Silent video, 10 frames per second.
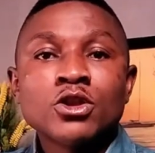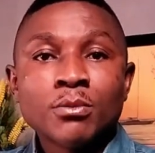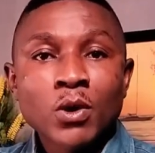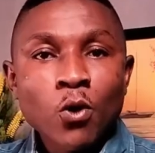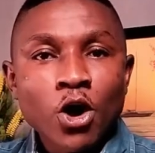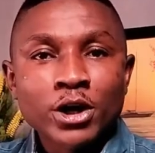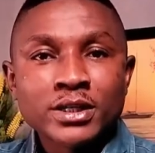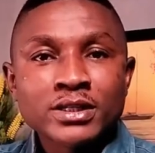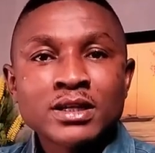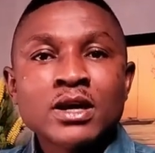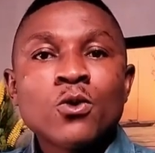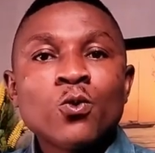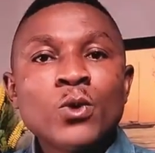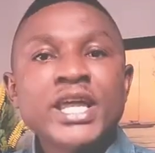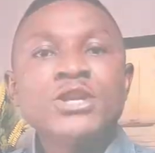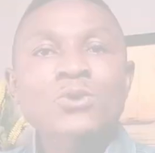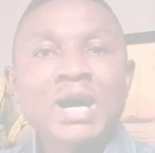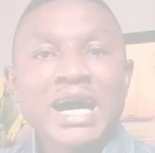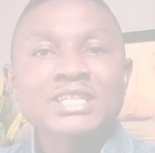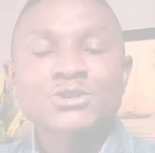Number one, when
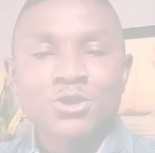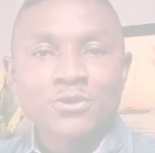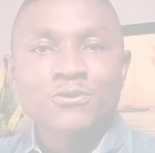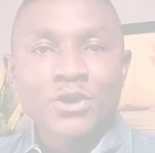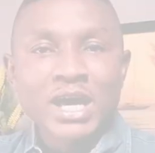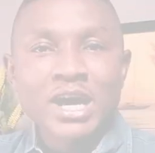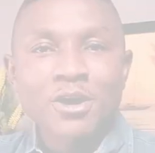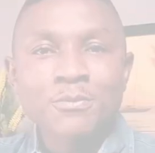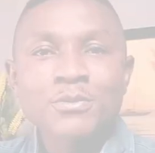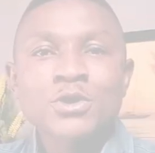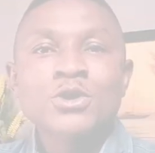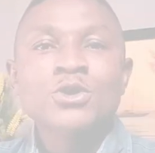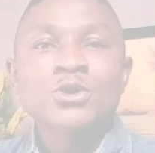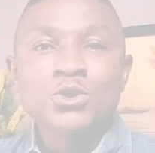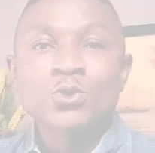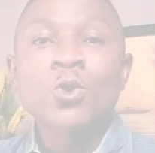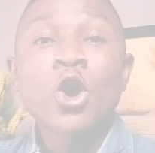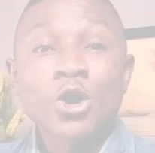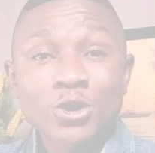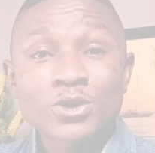you ask God for help,
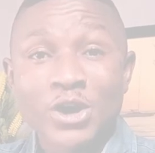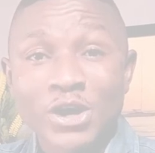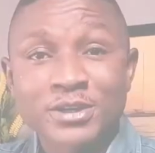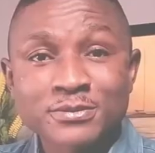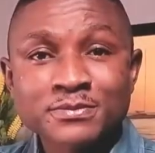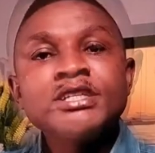you honor God.